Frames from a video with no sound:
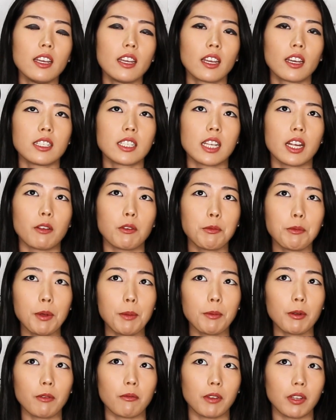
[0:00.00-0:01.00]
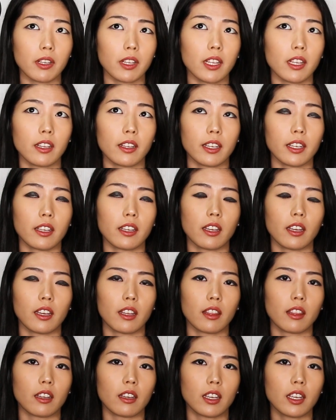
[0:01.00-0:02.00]
because I remember really
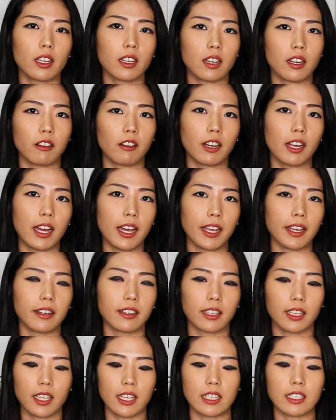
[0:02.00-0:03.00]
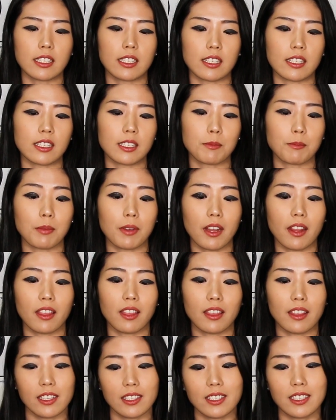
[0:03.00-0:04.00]
liking the Kinera Odin cases, but
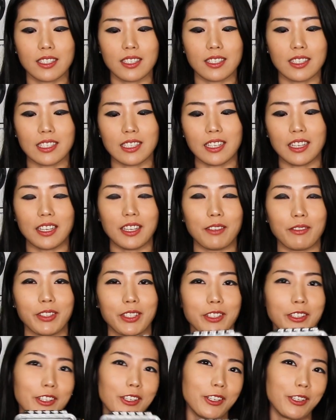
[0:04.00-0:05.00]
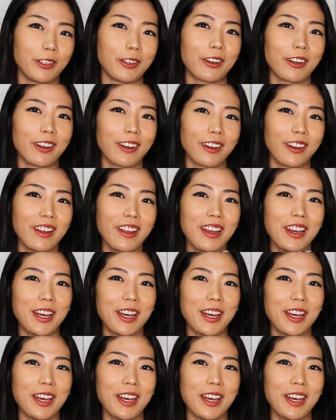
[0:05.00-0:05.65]
this is even cuter.